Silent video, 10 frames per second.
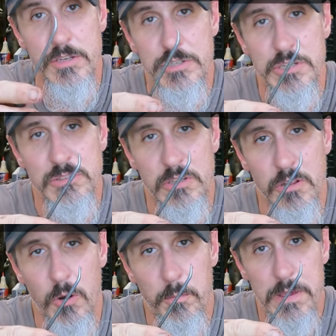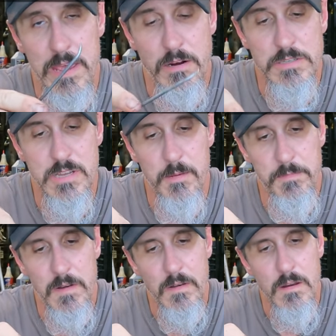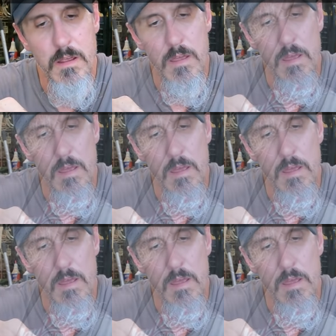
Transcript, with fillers: just use a little pick or something